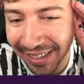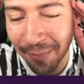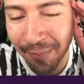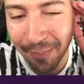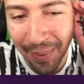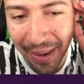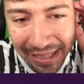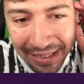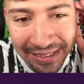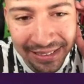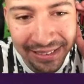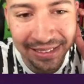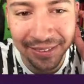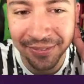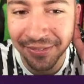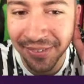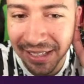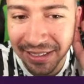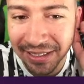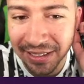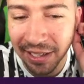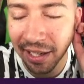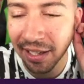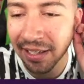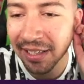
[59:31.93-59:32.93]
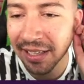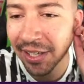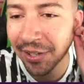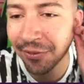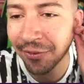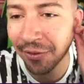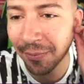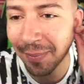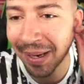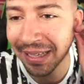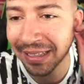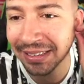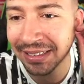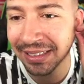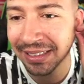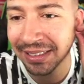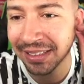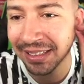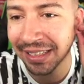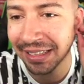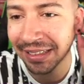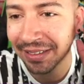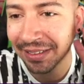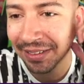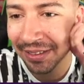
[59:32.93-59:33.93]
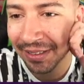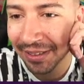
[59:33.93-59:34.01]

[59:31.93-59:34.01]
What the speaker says: Best defender for Man City.